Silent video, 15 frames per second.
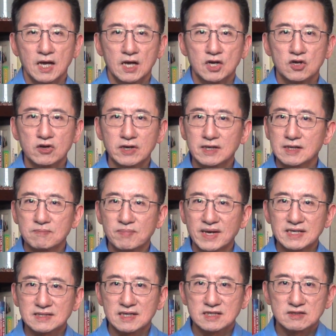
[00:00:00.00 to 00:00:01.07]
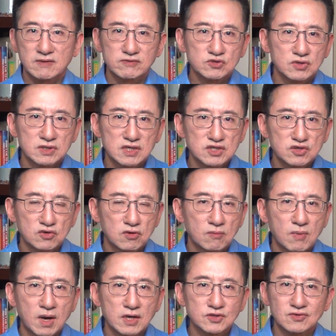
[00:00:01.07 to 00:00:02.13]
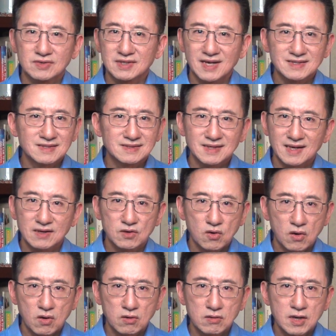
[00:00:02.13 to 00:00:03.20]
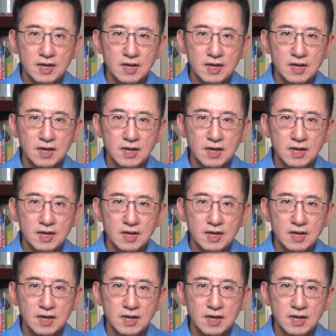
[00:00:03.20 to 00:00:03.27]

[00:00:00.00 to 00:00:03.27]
Learning the basics of traditional Mahjong doesn't take long,